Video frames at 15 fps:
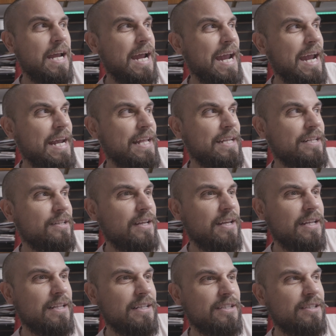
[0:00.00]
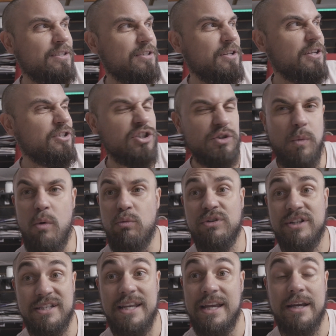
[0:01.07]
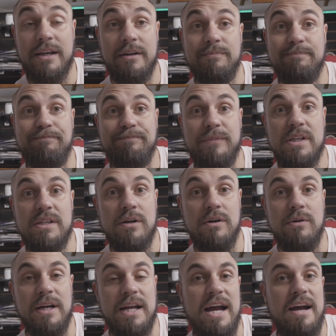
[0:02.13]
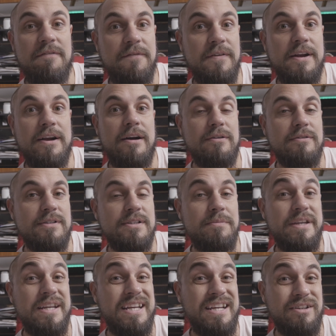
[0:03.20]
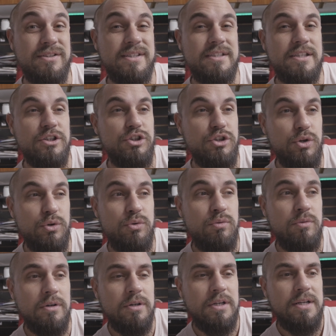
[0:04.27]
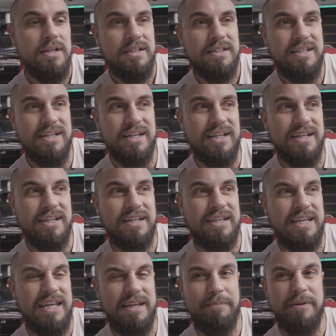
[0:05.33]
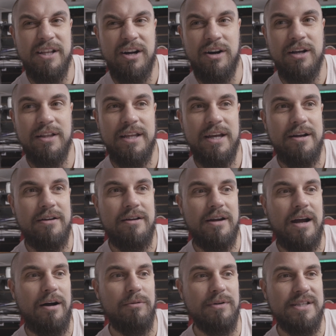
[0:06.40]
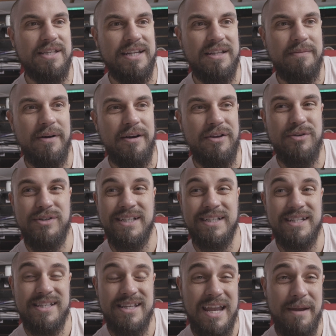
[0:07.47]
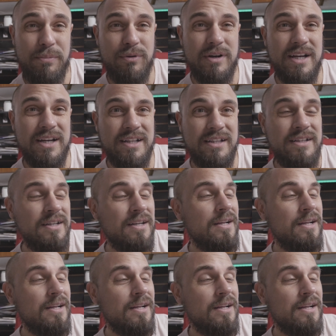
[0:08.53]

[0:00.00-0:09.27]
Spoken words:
and it just won't stick. So I gotta figure out something else to do to keep it on there. I was thinking about using a staple gun,